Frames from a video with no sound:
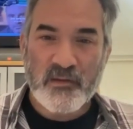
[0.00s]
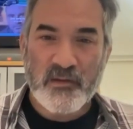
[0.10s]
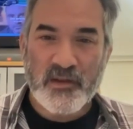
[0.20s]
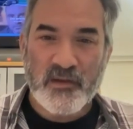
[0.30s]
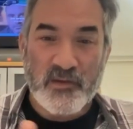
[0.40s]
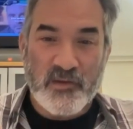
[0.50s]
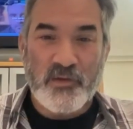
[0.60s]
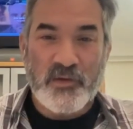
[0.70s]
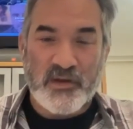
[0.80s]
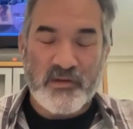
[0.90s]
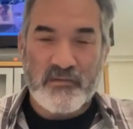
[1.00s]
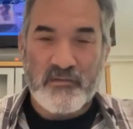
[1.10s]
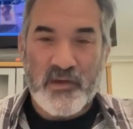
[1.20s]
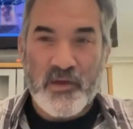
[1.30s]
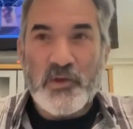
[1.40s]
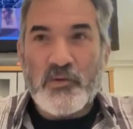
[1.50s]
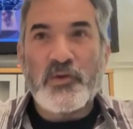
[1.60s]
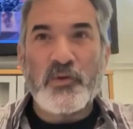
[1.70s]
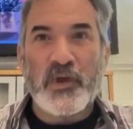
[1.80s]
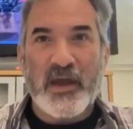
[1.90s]
You know, you
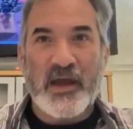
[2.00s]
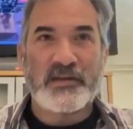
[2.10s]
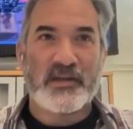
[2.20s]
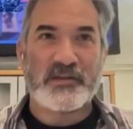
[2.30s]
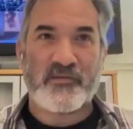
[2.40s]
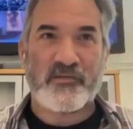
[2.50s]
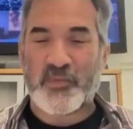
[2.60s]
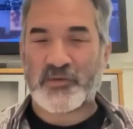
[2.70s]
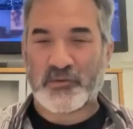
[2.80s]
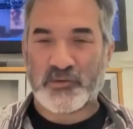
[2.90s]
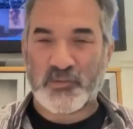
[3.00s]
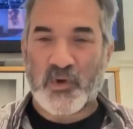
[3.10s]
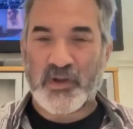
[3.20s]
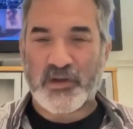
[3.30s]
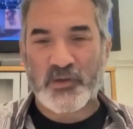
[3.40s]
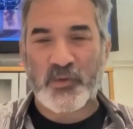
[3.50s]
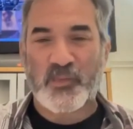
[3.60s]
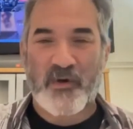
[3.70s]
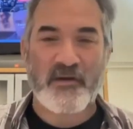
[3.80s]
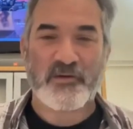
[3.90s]
knew the contents of episodes one and two
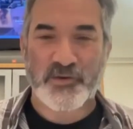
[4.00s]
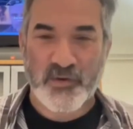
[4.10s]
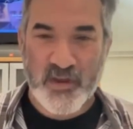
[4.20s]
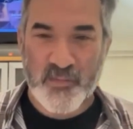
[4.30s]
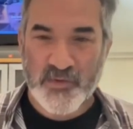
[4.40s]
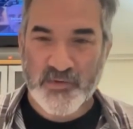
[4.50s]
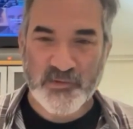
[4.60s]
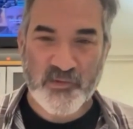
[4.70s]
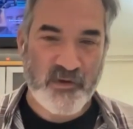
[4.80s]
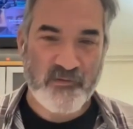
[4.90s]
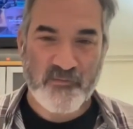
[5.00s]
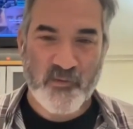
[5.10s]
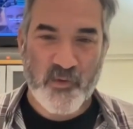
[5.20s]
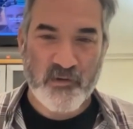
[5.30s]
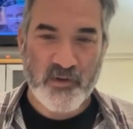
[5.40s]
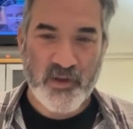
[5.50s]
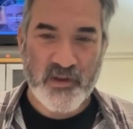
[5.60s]
prior to shooting episodes three and four.